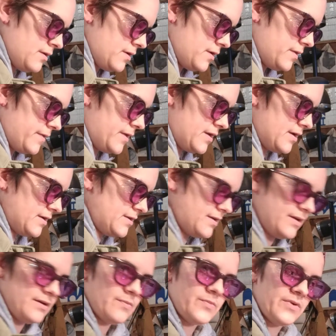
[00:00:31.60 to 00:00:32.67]
And then I
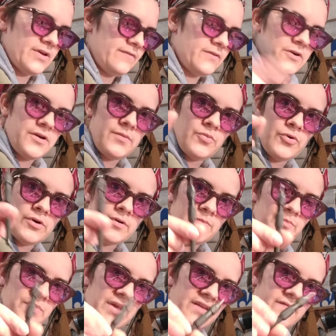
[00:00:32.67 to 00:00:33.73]
take my very
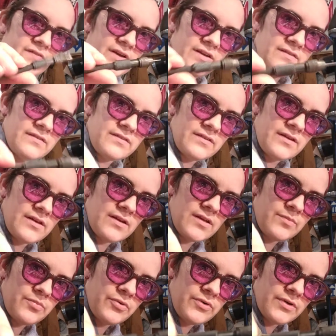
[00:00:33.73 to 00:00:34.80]
important pin vise and I
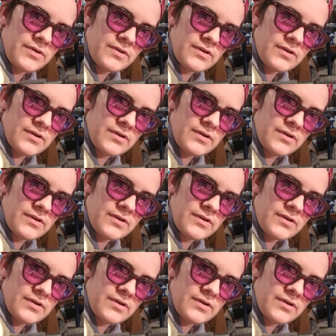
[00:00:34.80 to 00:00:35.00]
put